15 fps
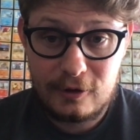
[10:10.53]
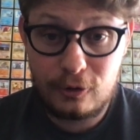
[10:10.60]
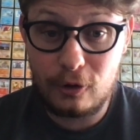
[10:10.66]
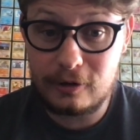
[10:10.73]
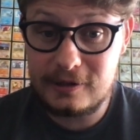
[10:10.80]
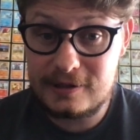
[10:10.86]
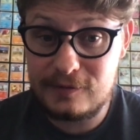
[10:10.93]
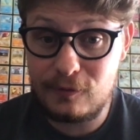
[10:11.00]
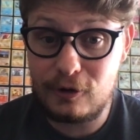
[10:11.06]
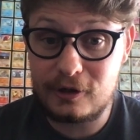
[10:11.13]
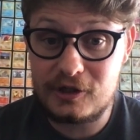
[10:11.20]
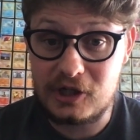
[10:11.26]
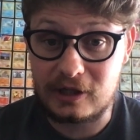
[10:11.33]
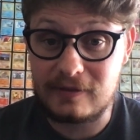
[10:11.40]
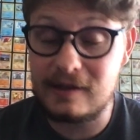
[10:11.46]
Cognitive
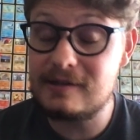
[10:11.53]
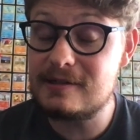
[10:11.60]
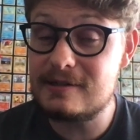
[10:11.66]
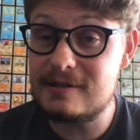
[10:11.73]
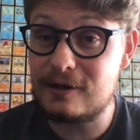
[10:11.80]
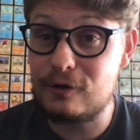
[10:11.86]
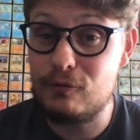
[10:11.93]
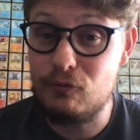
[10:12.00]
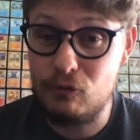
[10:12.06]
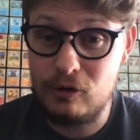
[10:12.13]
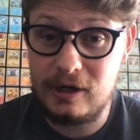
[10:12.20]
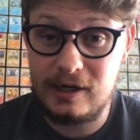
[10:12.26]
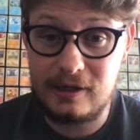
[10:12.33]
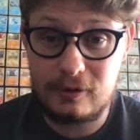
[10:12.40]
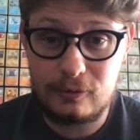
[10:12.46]
architecture, that sounds like a
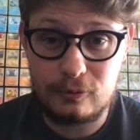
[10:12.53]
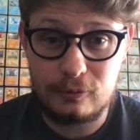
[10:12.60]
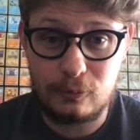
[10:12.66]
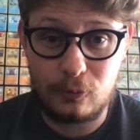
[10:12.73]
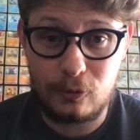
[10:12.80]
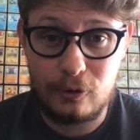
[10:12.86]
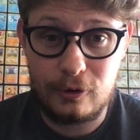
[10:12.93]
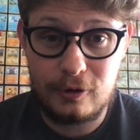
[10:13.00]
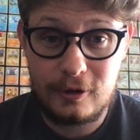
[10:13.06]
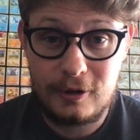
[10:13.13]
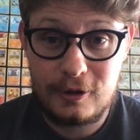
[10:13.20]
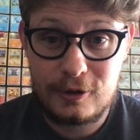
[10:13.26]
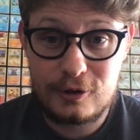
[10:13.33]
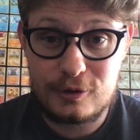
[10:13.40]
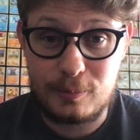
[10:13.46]
really cool word
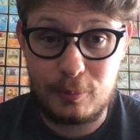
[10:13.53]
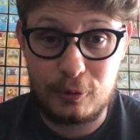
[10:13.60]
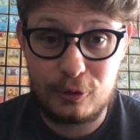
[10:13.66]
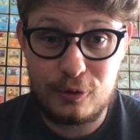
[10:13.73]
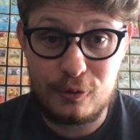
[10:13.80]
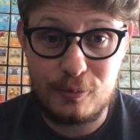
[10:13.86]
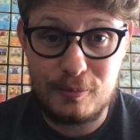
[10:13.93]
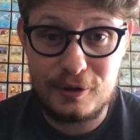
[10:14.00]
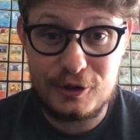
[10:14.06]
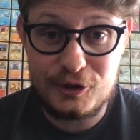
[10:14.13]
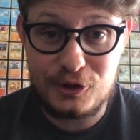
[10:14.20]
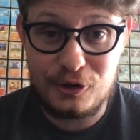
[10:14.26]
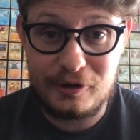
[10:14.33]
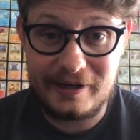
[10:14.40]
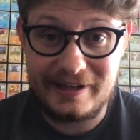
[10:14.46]
to put through
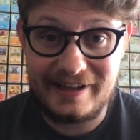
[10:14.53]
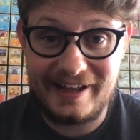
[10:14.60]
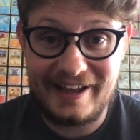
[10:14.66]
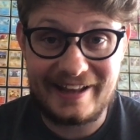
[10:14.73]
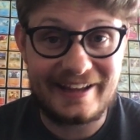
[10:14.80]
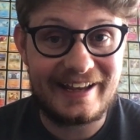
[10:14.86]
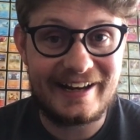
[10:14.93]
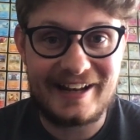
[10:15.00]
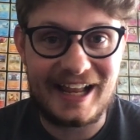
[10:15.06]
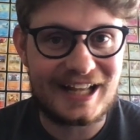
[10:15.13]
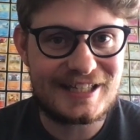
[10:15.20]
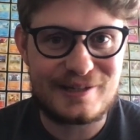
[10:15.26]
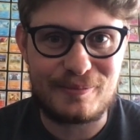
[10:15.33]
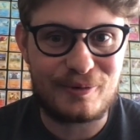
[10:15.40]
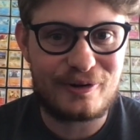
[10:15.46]
Midjourney and get
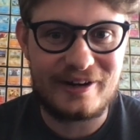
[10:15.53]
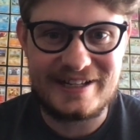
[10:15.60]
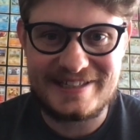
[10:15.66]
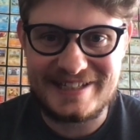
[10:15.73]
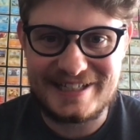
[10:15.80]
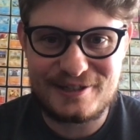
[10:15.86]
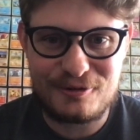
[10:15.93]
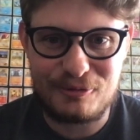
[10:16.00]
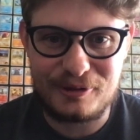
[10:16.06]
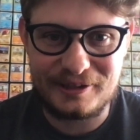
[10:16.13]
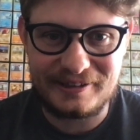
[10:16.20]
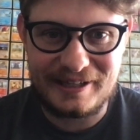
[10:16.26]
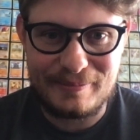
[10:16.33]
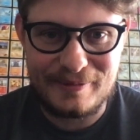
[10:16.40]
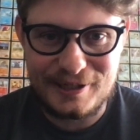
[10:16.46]
like some crazy
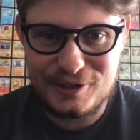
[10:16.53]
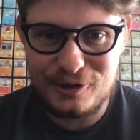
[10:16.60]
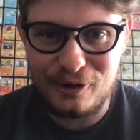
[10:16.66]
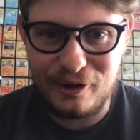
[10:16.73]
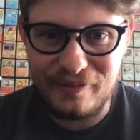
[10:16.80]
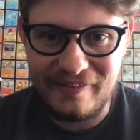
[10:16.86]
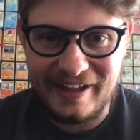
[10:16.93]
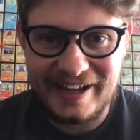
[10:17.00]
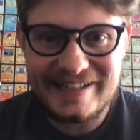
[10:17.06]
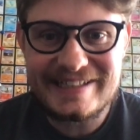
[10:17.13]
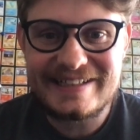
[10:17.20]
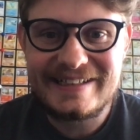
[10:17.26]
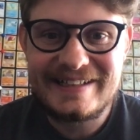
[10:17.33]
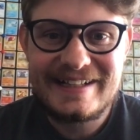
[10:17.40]
surreal image on that.